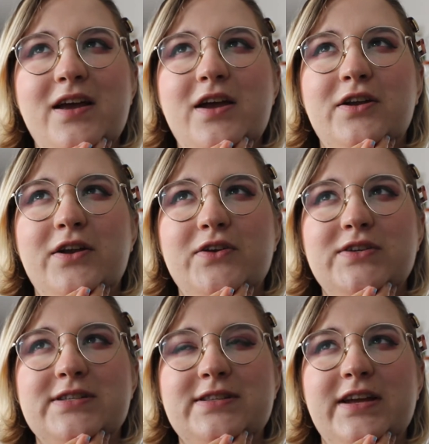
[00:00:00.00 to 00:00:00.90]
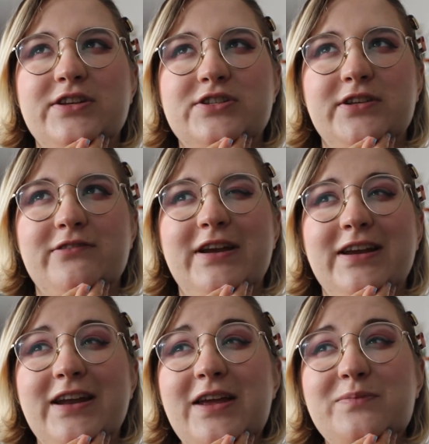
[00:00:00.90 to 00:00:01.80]
noticed the ancient Greek
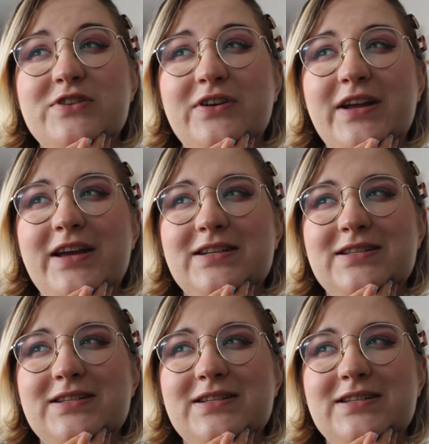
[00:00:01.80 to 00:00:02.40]
names on it,